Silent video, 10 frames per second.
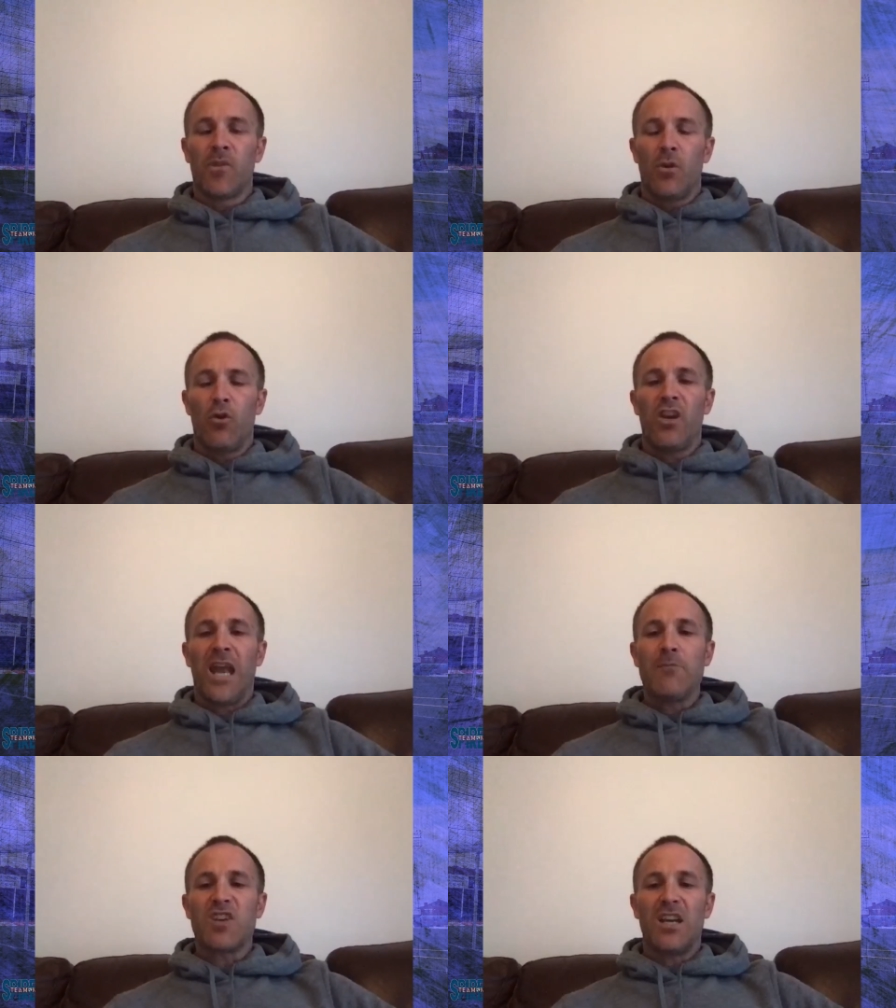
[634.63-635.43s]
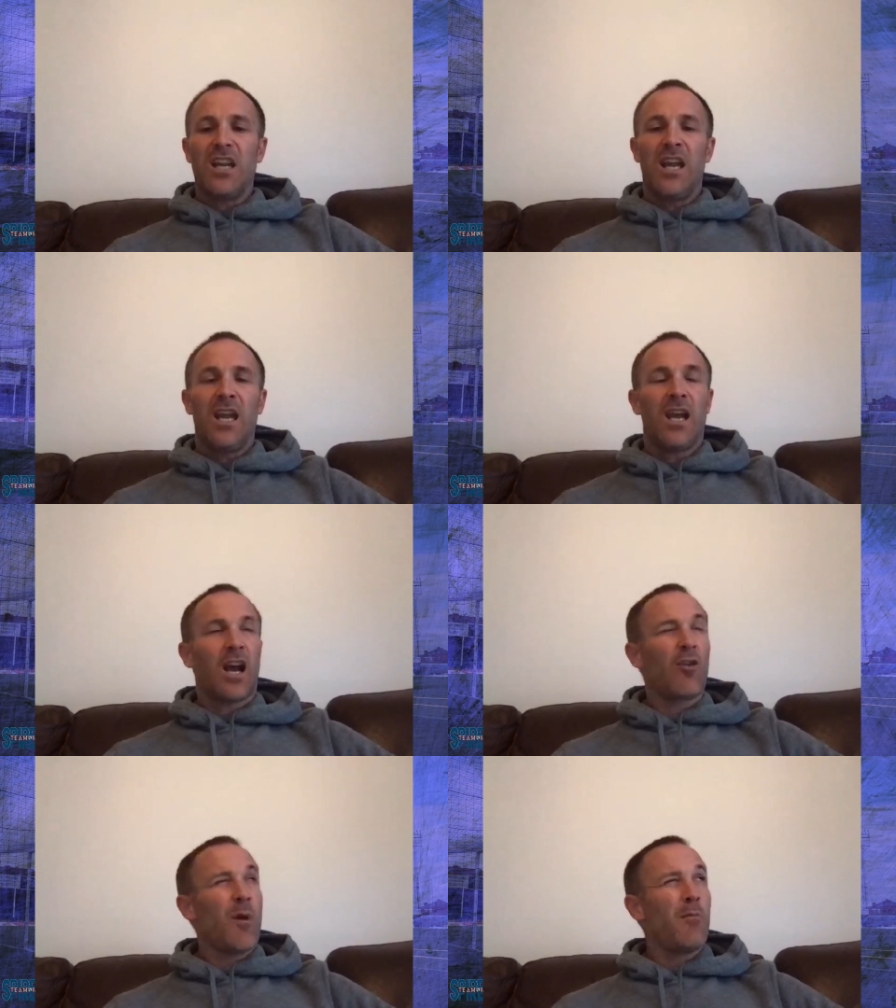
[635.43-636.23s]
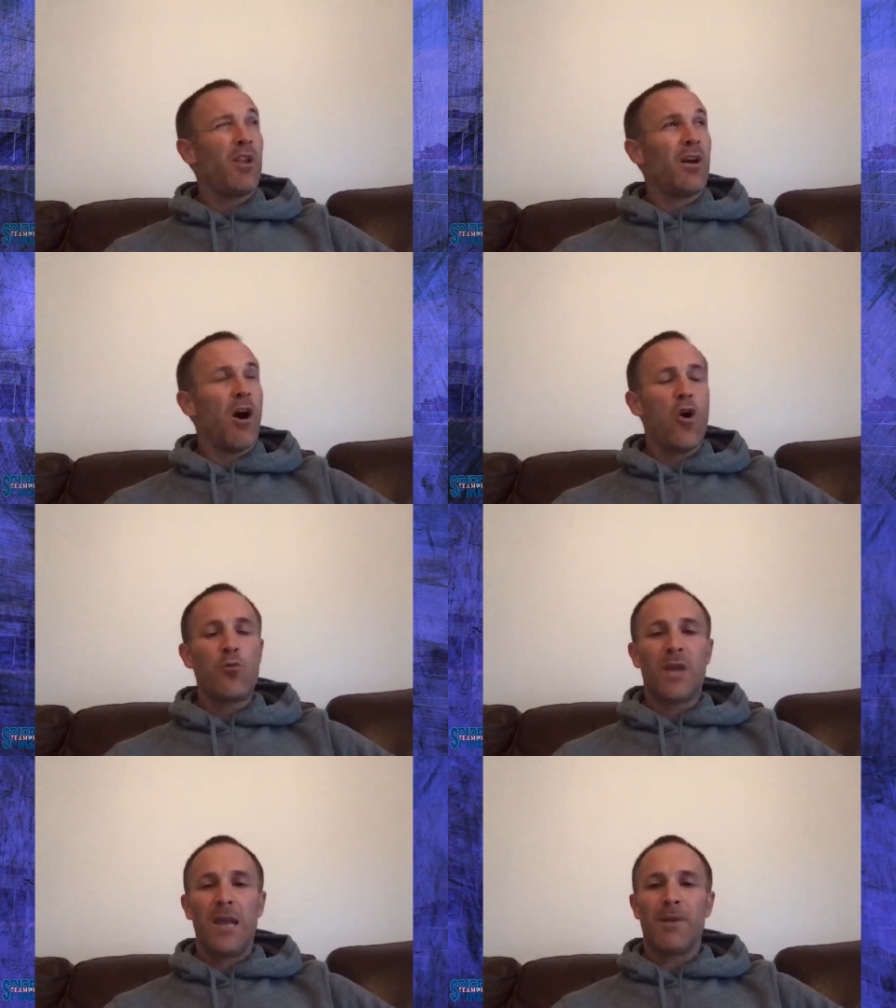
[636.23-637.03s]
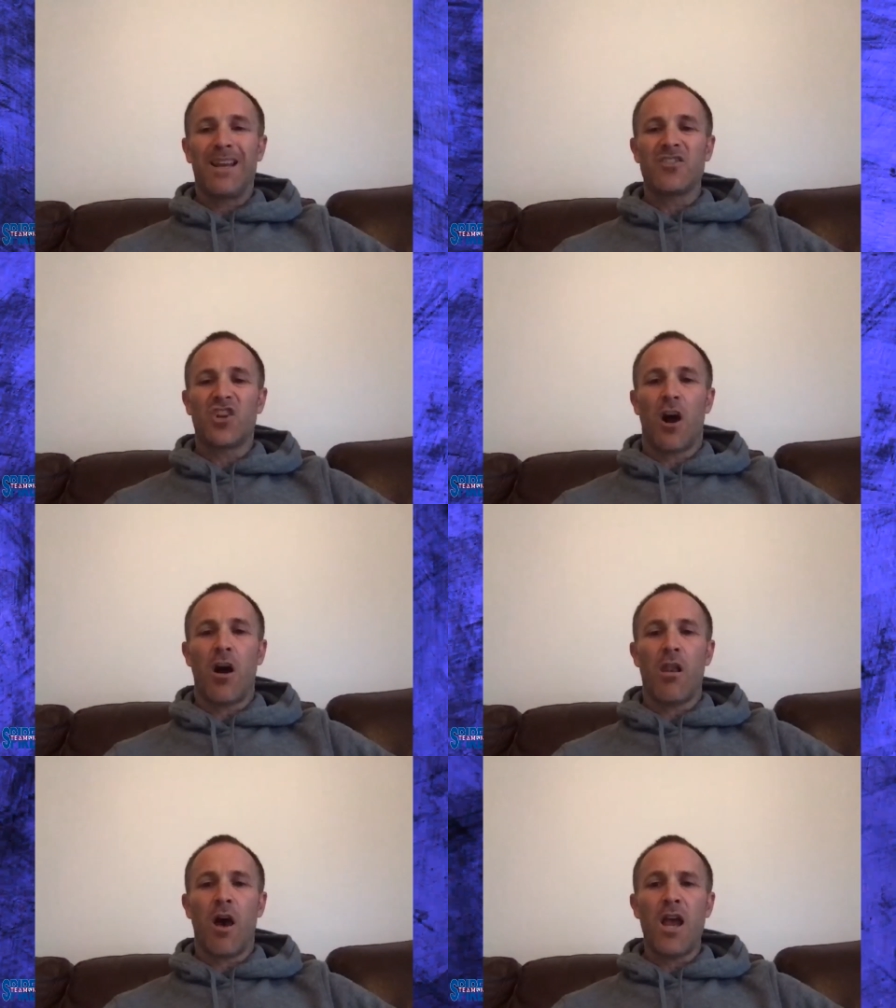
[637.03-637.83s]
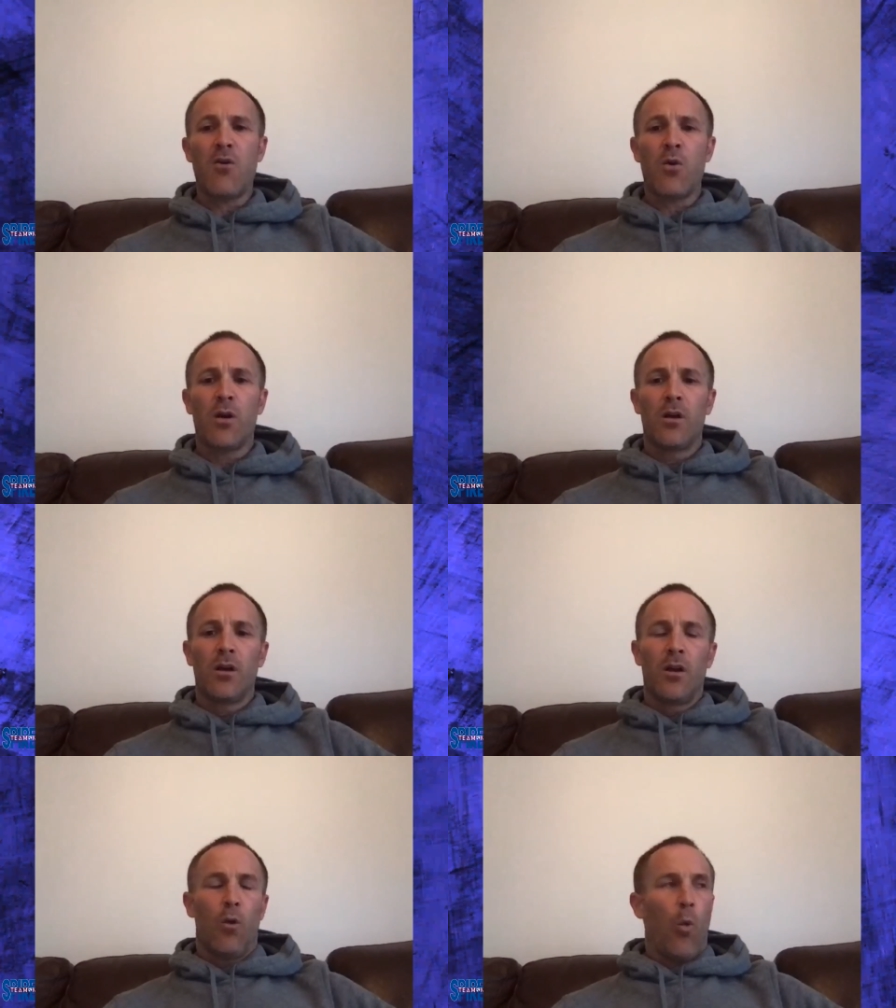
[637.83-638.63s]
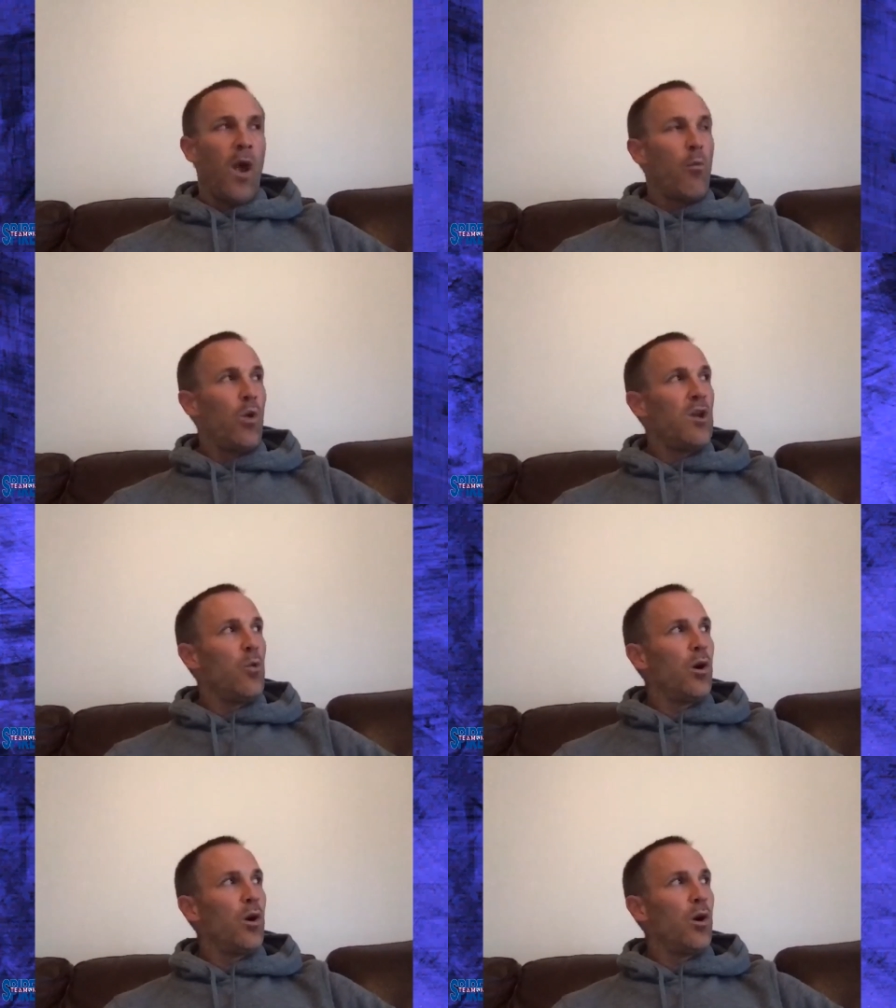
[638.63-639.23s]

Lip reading: Other games that year, I can remember the home game against Carlisle when we